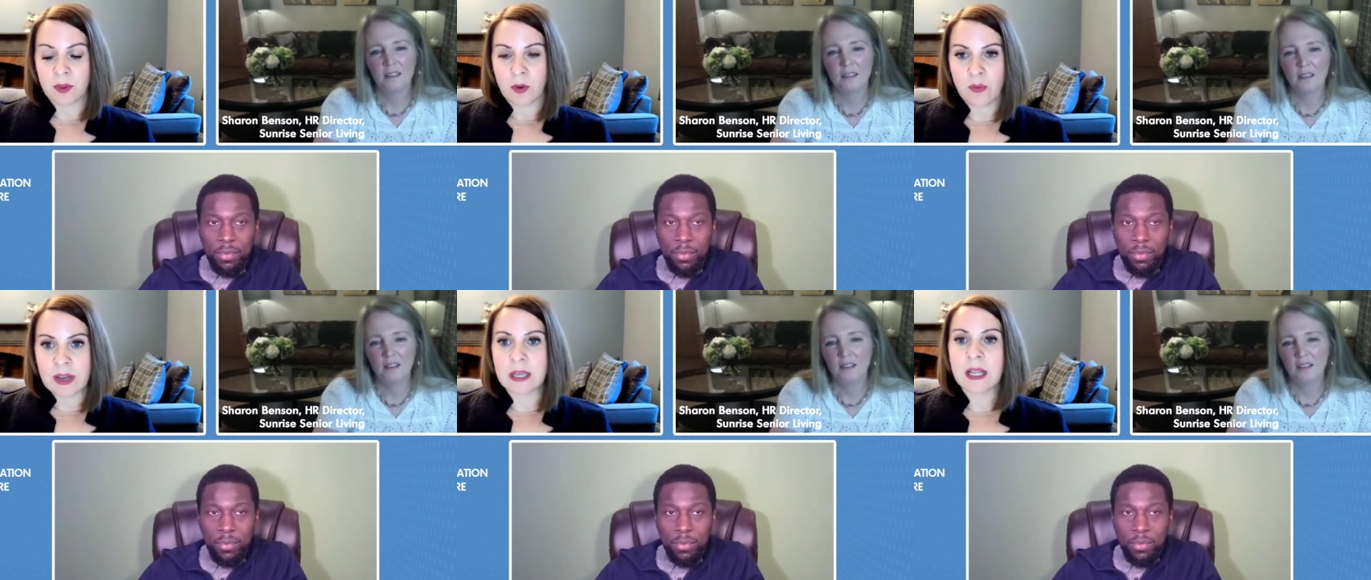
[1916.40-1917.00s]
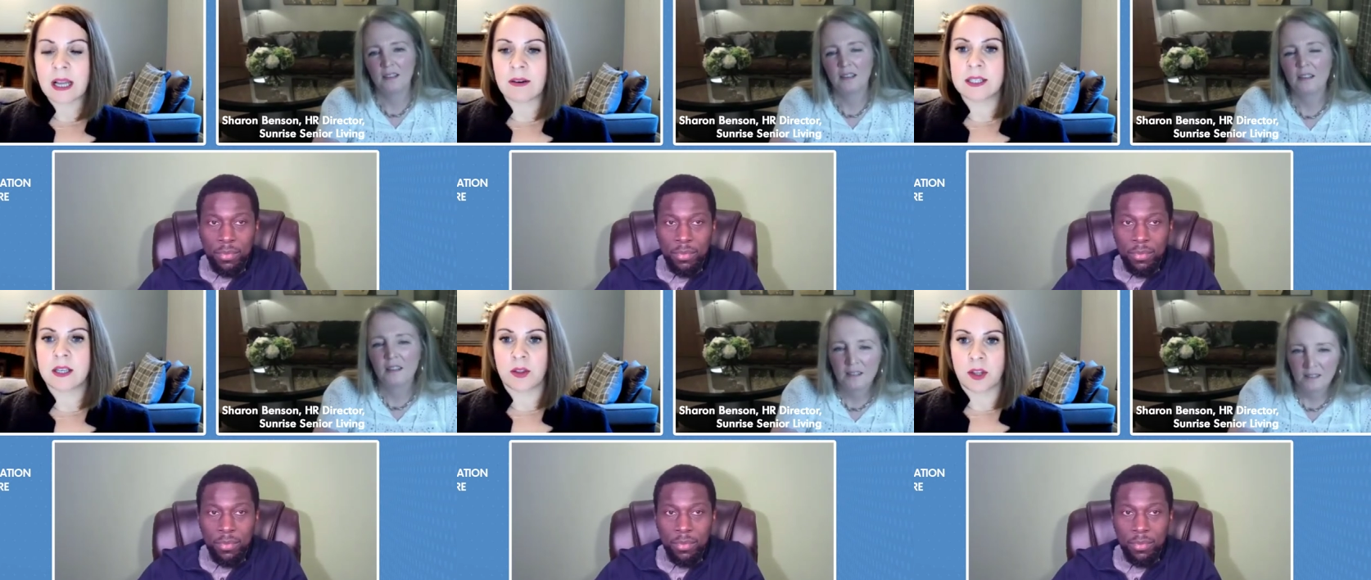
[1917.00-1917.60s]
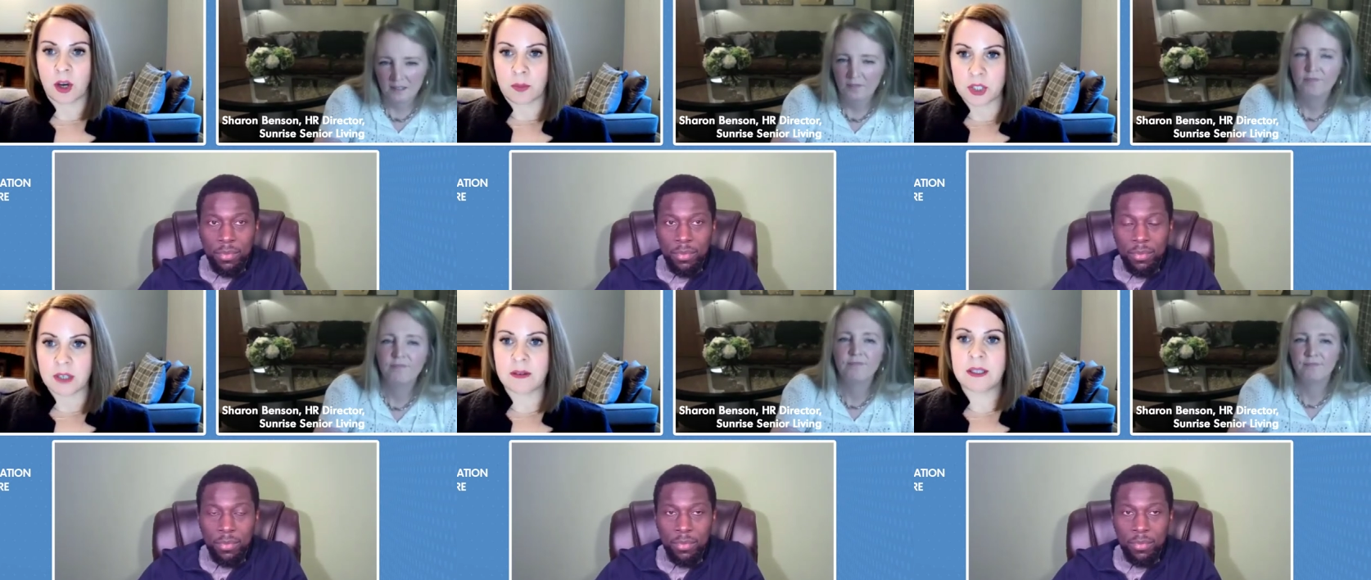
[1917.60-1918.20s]
Speaker 1: real clarity on the
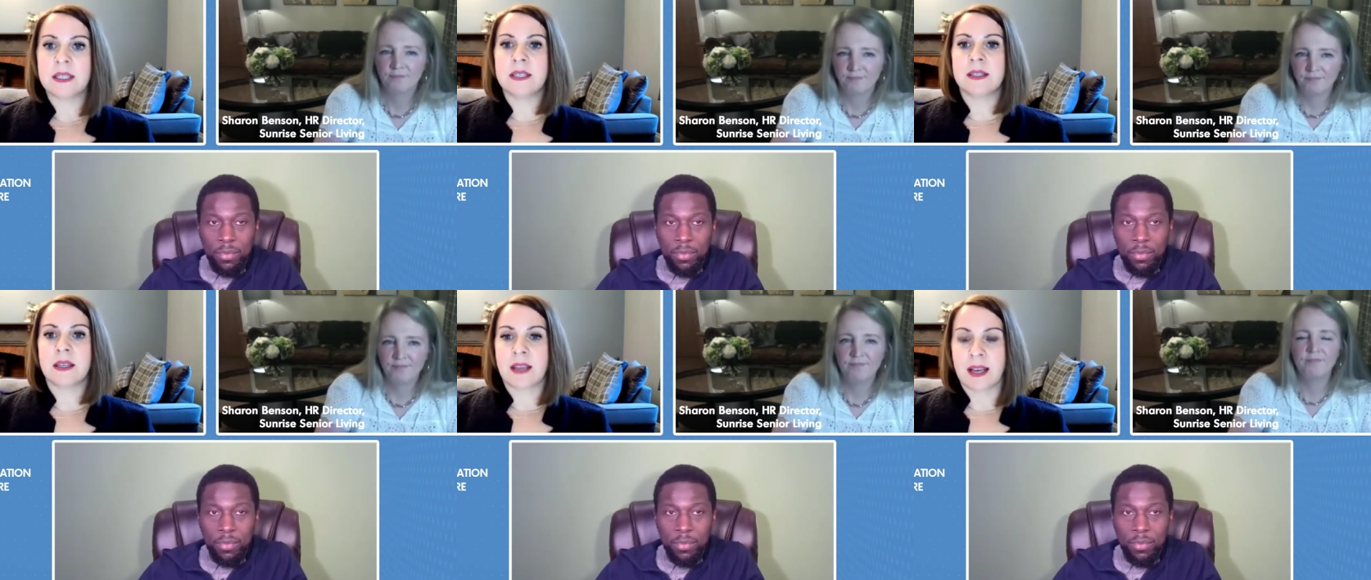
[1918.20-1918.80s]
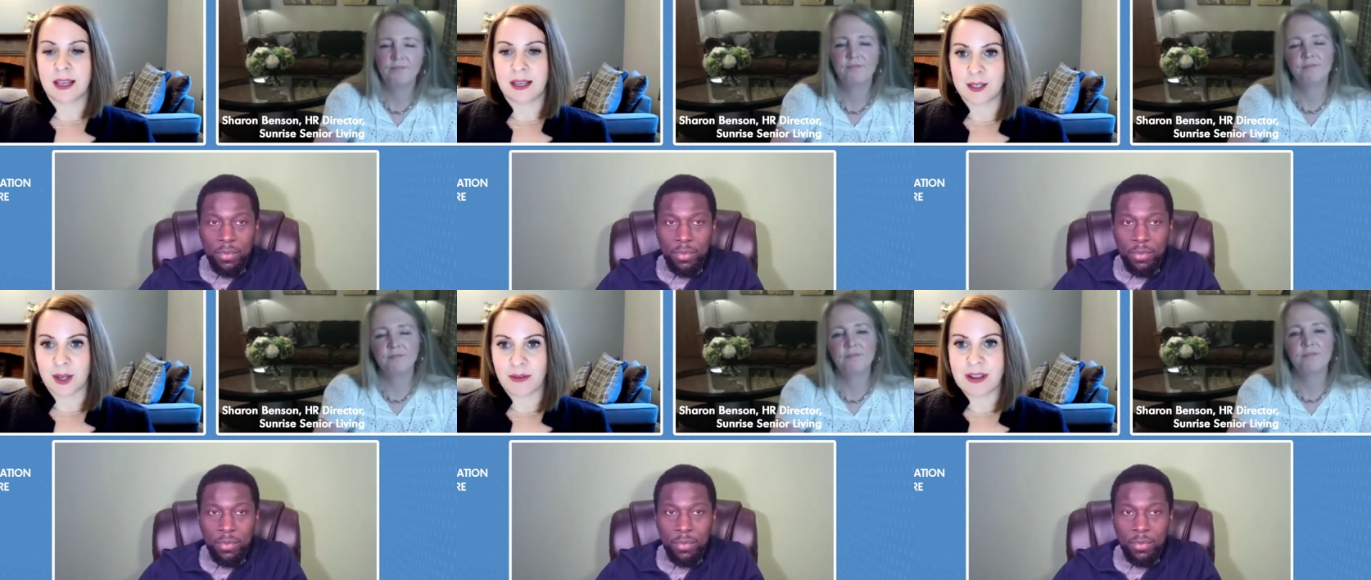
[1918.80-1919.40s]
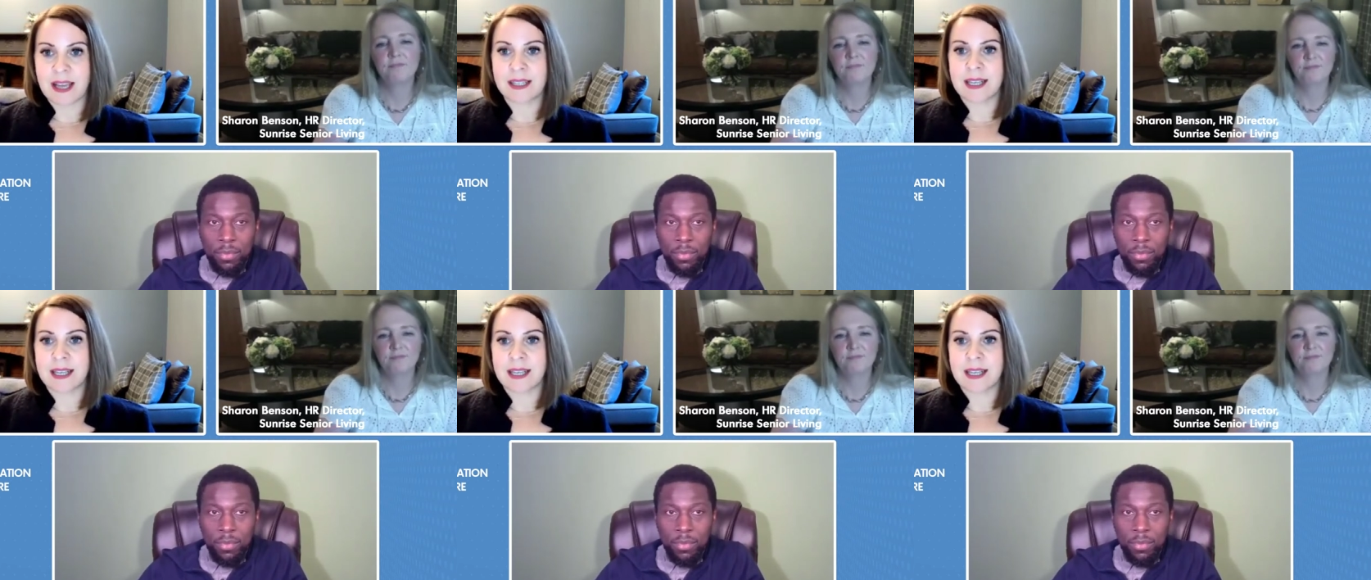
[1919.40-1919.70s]
opportunities that they need to create to